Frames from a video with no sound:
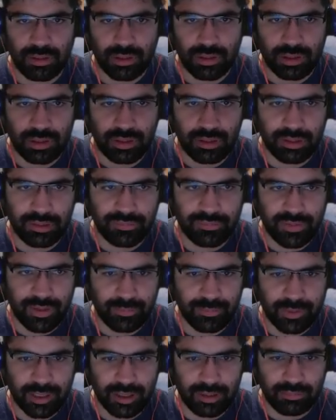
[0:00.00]
If I
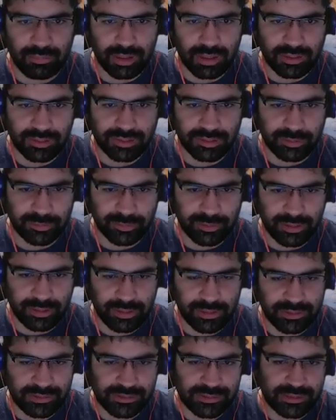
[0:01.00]
become customer,
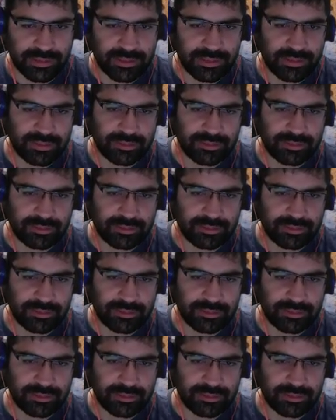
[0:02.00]
let's say